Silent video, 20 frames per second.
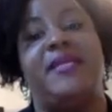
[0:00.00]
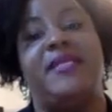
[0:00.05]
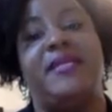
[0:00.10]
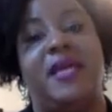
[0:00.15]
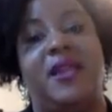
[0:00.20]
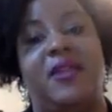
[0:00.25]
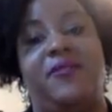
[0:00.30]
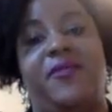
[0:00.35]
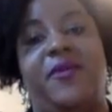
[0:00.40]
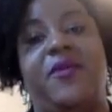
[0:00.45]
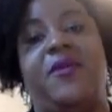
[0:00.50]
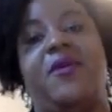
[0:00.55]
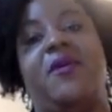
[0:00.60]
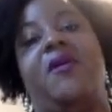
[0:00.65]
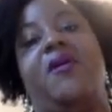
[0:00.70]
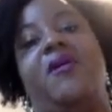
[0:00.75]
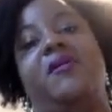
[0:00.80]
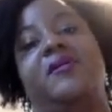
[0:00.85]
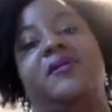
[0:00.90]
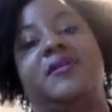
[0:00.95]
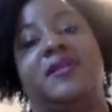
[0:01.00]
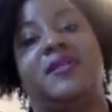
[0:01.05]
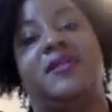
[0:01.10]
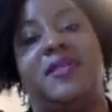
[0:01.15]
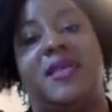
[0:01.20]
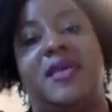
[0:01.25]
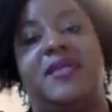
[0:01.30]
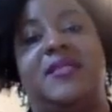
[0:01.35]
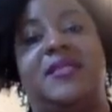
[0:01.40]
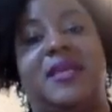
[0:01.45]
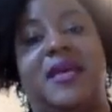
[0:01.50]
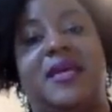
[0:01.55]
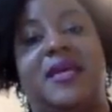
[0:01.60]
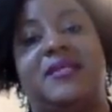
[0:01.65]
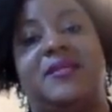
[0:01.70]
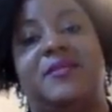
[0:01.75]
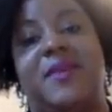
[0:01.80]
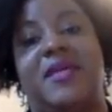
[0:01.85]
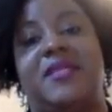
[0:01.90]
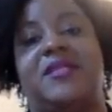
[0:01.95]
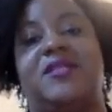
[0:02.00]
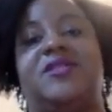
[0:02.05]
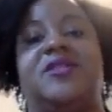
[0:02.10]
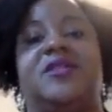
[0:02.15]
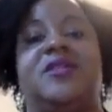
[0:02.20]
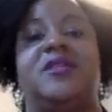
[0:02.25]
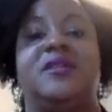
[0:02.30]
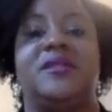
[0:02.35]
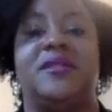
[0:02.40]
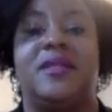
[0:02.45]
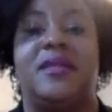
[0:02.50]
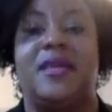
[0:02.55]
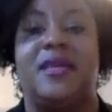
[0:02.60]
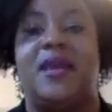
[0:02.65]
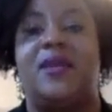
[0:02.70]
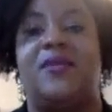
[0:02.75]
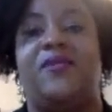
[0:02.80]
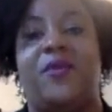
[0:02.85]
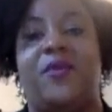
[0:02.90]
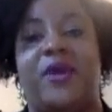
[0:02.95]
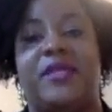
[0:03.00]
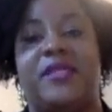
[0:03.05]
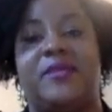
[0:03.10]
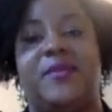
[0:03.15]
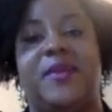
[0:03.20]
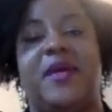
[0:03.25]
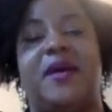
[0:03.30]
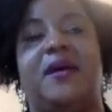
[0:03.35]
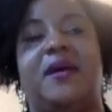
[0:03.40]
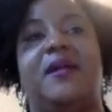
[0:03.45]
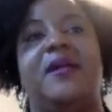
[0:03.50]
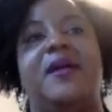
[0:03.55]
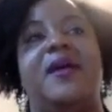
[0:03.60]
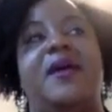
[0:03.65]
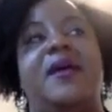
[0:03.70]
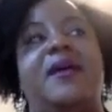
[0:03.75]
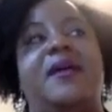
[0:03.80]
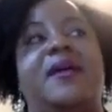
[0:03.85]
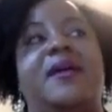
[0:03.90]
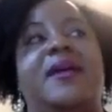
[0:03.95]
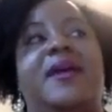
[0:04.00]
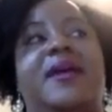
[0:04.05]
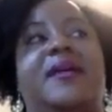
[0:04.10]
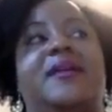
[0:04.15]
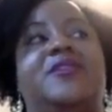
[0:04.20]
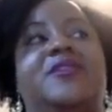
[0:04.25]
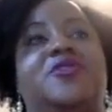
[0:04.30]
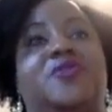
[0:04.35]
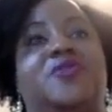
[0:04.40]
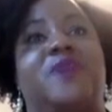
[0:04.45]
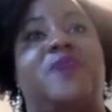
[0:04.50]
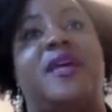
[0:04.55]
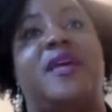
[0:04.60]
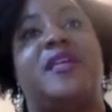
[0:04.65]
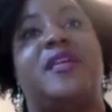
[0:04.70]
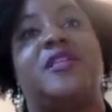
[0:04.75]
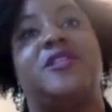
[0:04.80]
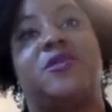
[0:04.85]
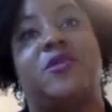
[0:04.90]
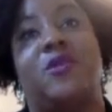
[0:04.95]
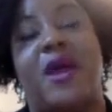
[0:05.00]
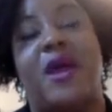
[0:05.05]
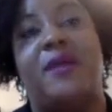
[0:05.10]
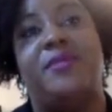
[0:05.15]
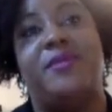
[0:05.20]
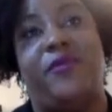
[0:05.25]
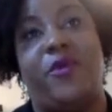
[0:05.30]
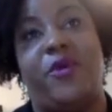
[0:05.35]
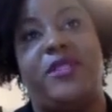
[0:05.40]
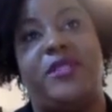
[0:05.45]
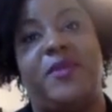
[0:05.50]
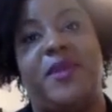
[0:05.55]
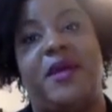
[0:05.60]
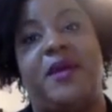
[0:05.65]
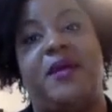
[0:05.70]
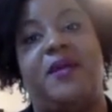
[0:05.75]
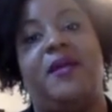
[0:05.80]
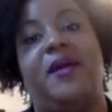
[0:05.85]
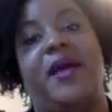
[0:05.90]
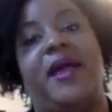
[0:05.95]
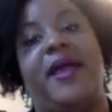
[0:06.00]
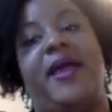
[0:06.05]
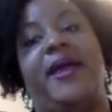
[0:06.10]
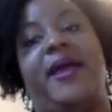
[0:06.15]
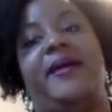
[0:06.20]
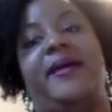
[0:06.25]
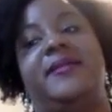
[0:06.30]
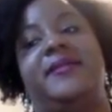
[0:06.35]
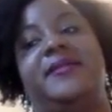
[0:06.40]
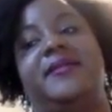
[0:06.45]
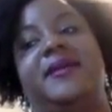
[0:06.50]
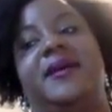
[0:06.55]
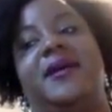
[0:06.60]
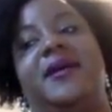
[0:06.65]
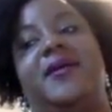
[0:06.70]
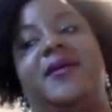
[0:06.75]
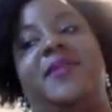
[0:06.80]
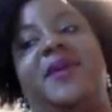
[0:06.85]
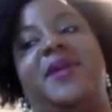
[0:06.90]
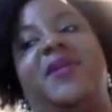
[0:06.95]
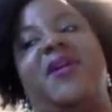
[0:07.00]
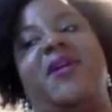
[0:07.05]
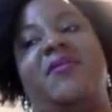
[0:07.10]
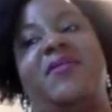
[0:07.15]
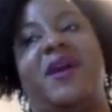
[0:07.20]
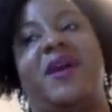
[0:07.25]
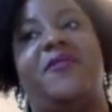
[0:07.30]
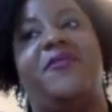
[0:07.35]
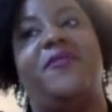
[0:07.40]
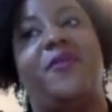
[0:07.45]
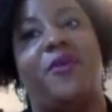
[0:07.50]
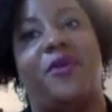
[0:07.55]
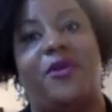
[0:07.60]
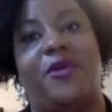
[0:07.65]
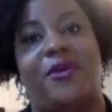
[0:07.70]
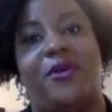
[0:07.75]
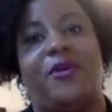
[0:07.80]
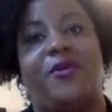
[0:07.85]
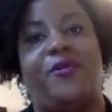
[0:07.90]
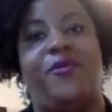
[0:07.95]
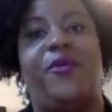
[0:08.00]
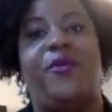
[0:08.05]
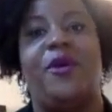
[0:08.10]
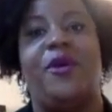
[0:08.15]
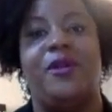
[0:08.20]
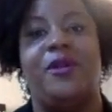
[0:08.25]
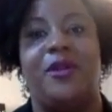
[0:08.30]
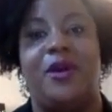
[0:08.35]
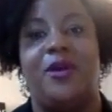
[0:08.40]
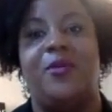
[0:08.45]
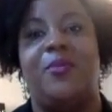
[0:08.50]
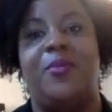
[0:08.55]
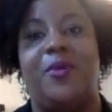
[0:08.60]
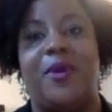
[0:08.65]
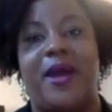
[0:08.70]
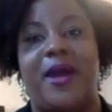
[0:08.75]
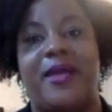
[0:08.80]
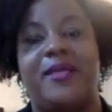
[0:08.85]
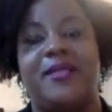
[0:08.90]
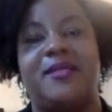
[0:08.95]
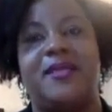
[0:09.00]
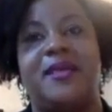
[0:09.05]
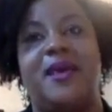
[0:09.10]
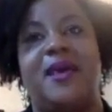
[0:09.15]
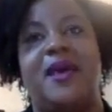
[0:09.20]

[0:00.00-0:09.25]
telephone calls, send text messages, get voicemail, get transcribed voicemail, and all that for a low price.